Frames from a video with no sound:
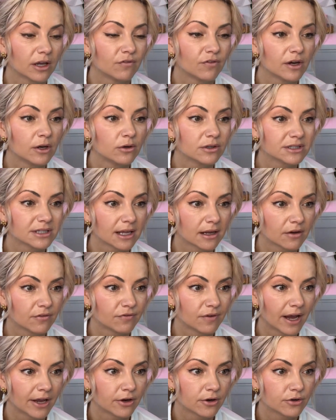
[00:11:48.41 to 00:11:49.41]
If it looks like a
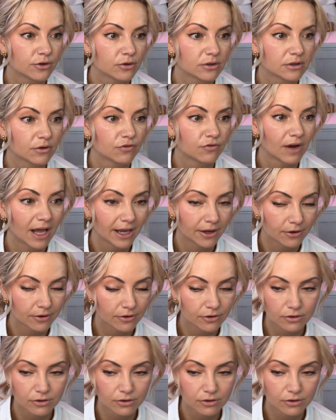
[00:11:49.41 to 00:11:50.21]
flyer, you're flyer,